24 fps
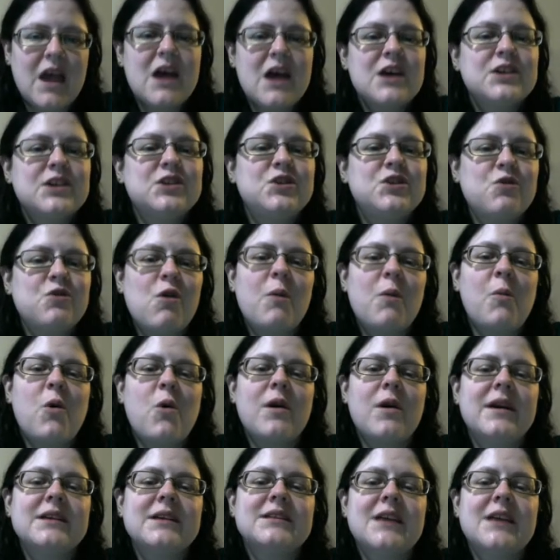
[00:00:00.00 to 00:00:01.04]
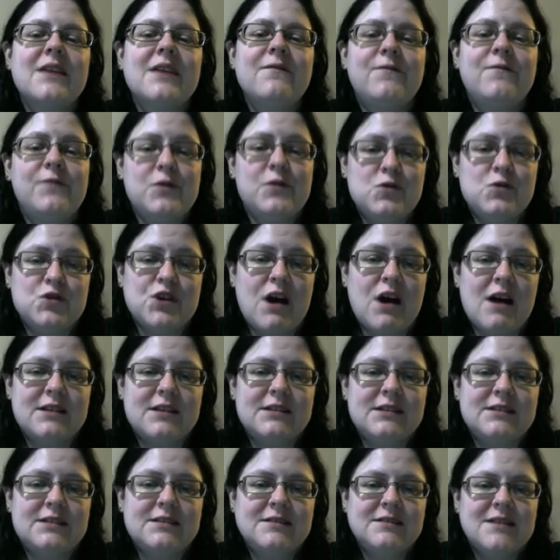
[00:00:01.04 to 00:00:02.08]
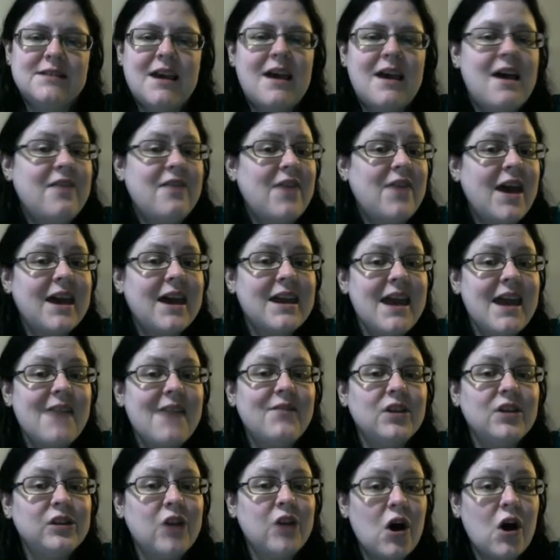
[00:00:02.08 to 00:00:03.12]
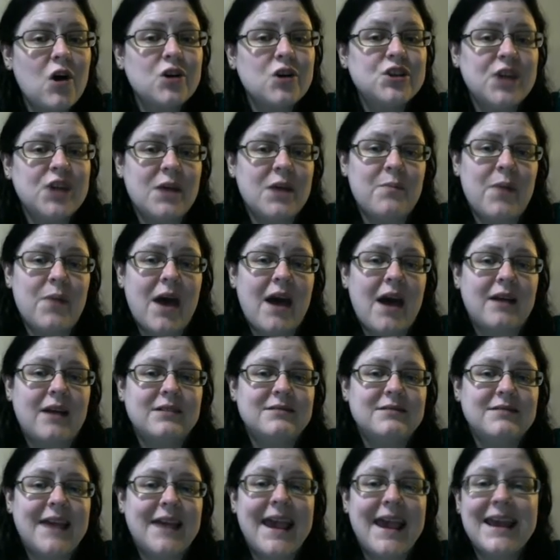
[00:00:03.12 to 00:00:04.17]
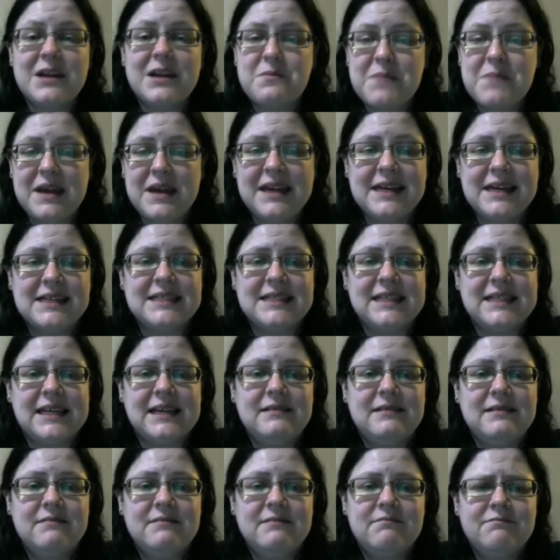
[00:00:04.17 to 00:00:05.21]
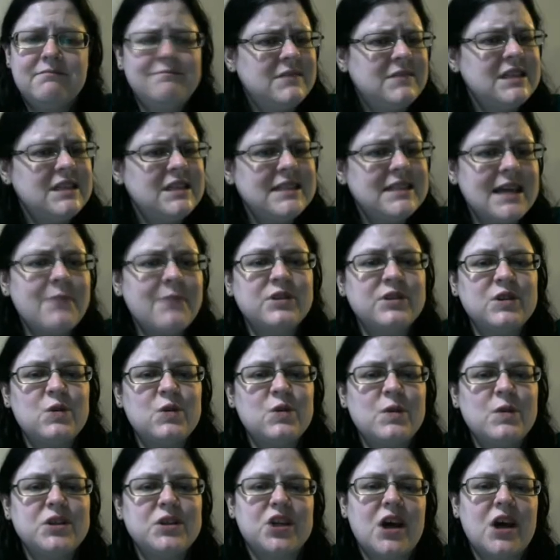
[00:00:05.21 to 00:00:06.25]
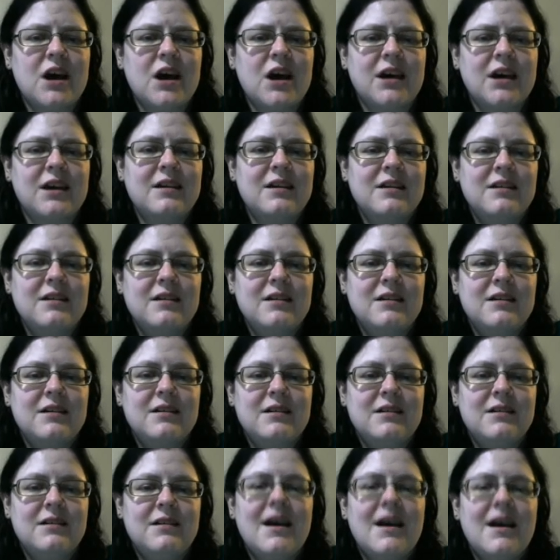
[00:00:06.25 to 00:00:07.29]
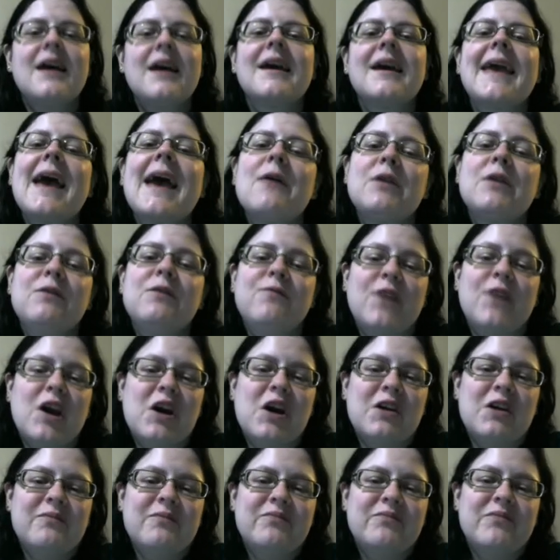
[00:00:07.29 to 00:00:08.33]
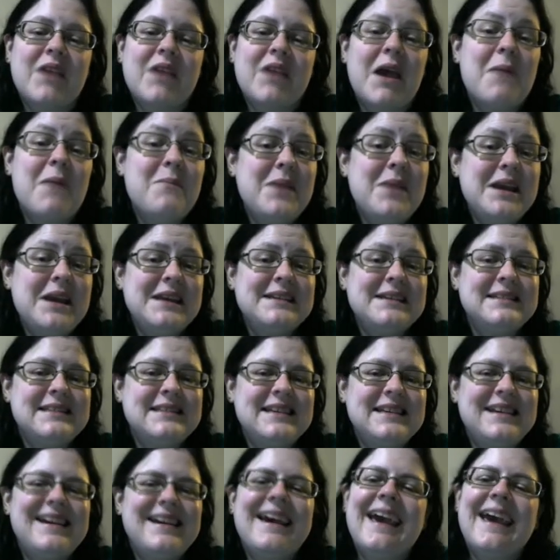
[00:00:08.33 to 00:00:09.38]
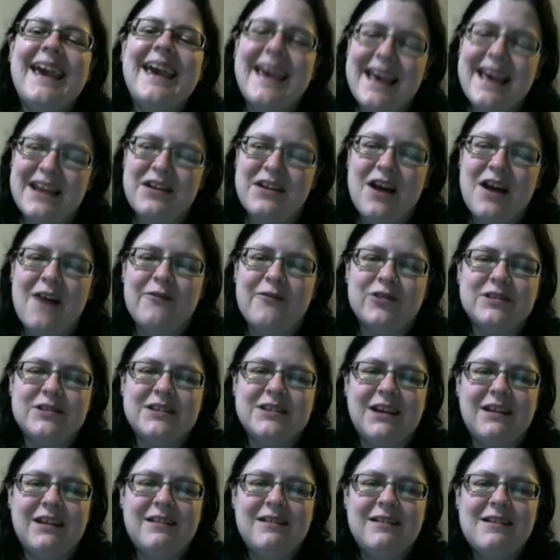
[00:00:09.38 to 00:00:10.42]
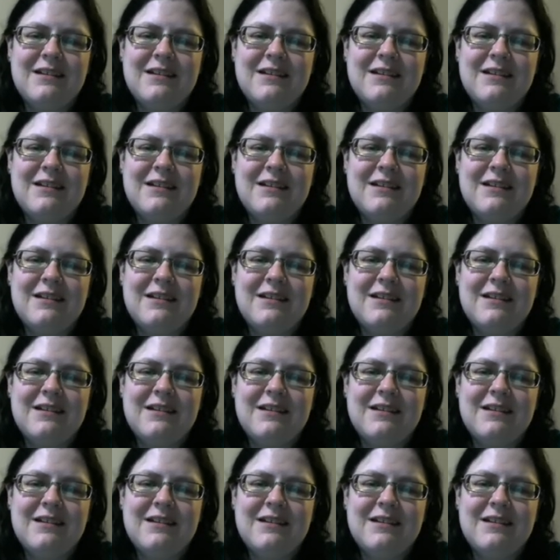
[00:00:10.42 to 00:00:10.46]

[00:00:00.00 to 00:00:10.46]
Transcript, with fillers: Storm warnings and flu shots. That can have a large impact and immediacy. The same with tuition hike. County fair, immediacy and novelty.